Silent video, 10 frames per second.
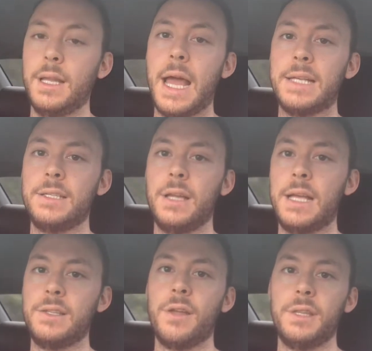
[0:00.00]

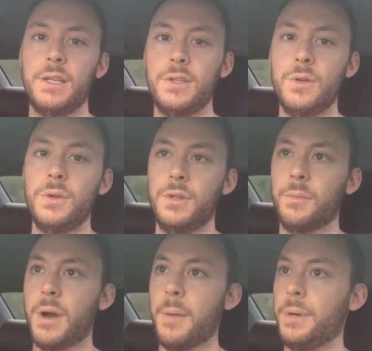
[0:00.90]
has nothing to do with
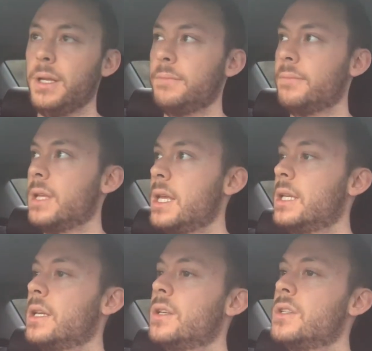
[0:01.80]
your property.
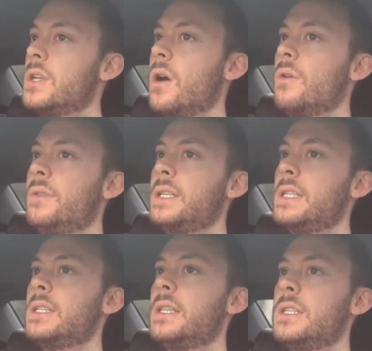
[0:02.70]
So
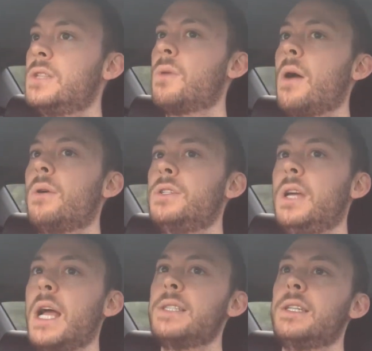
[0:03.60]
this is what I want you
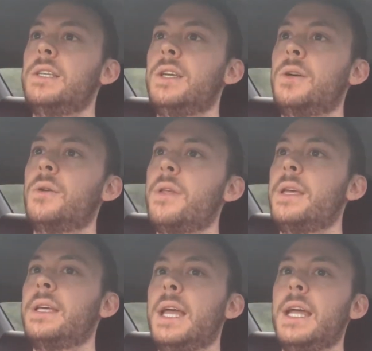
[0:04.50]
guys to do.
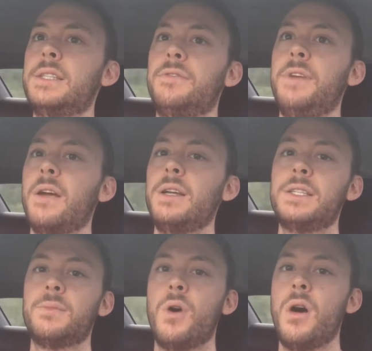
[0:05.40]
It's very
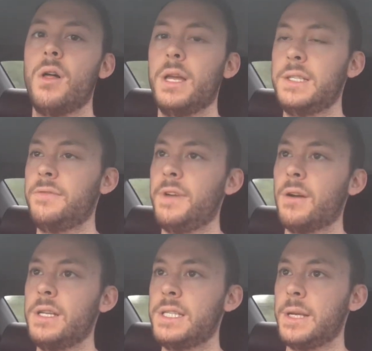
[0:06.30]
small, it's
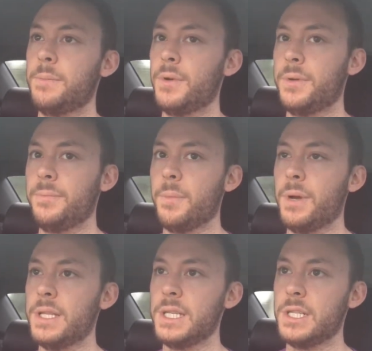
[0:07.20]
very simple,
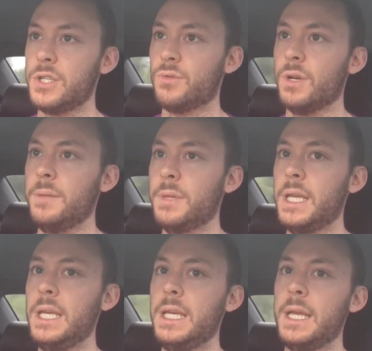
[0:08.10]
but it's
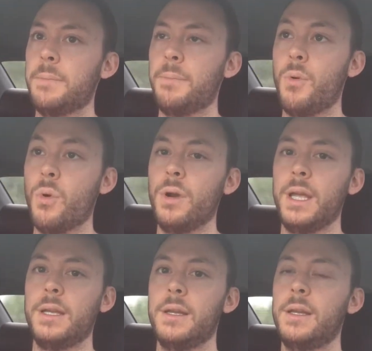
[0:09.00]
extremely
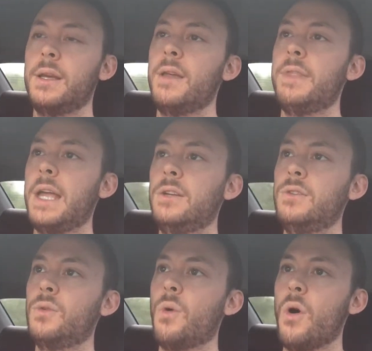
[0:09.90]
important that you
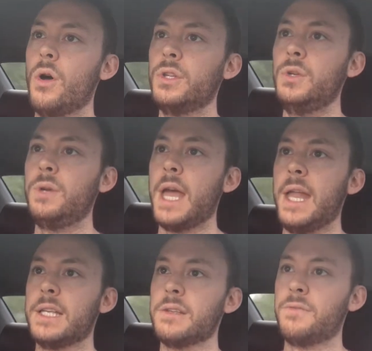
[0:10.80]
do all you
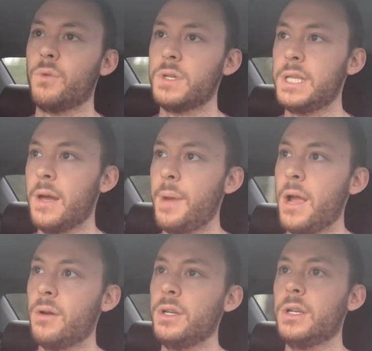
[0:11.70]
can. As a for sale by
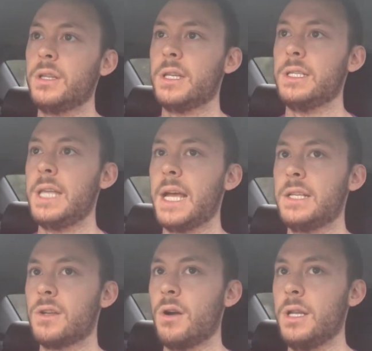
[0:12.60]
owner, the deck
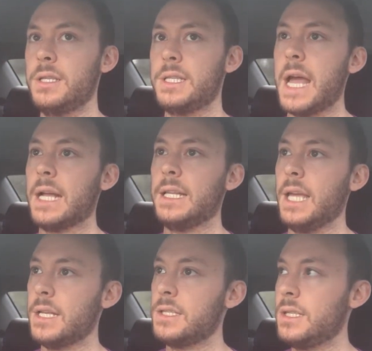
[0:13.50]
is already stacked
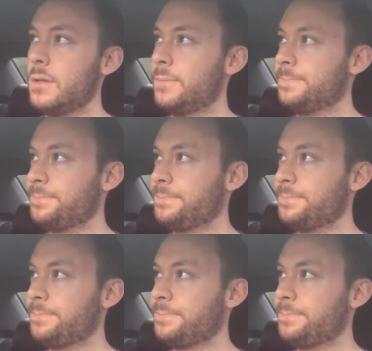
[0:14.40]
against you,